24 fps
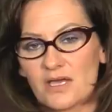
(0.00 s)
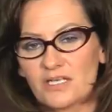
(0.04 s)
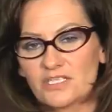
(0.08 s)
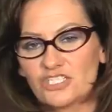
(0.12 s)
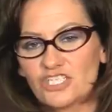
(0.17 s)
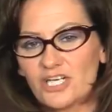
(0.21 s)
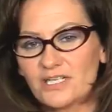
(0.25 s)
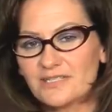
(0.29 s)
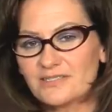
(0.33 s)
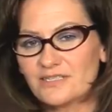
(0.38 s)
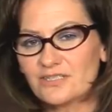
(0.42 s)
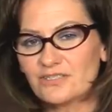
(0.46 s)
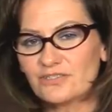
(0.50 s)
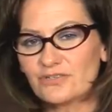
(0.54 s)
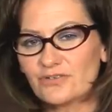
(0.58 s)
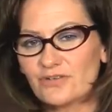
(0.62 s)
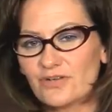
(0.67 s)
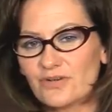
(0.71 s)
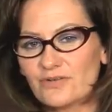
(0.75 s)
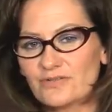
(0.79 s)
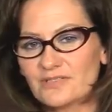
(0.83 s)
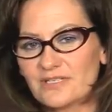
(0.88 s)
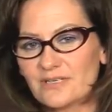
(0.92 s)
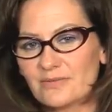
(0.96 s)
Justin
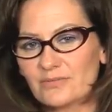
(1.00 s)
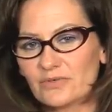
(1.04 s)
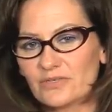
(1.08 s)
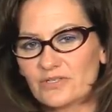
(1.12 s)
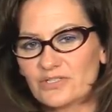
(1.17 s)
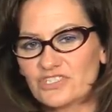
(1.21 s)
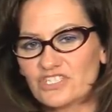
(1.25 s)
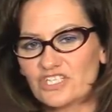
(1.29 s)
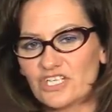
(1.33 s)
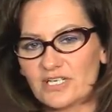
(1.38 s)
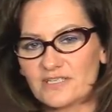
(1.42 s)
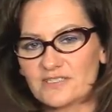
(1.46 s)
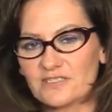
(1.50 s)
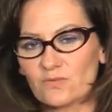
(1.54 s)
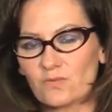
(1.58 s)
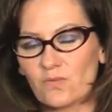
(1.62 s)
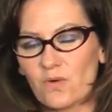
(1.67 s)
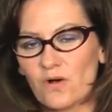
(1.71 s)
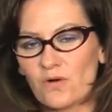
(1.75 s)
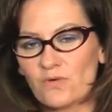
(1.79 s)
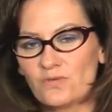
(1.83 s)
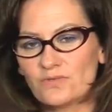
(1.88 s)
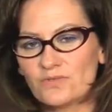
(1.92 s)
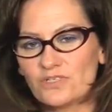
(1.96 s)
Trudeau's Liberals just
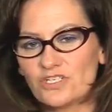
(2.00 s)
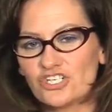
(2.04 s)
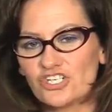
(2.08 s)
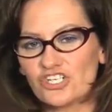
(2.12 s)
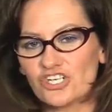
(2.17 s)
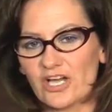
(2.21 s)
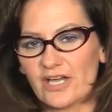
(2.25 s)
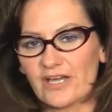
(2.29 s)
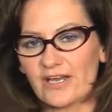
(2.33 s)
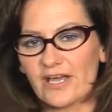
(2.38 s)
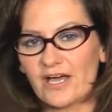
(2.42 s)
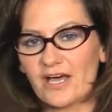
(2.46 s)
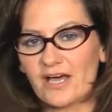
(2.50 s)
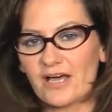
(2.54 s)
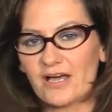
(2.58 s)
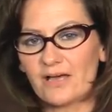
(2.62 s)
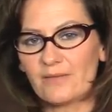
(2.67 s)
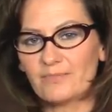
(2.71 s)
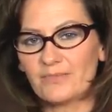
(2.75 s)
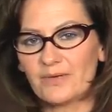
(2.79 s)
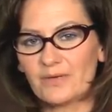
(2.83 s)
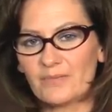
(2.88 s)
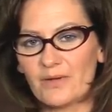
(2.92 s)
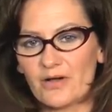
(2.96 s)
won't shut
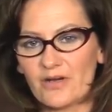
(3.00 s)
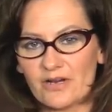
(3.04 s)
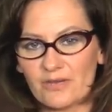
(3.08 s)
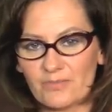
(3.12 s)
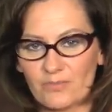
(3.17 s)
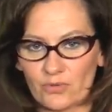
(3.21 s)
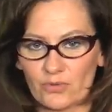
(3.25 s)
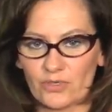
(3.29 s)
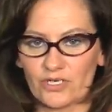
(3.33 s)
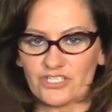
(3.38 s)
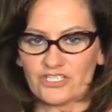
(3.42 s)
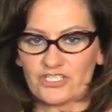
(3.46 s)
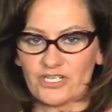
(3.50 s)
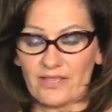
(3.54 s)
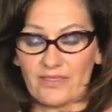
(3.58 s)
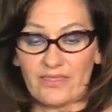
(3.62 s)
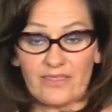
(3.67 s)
up about abortion.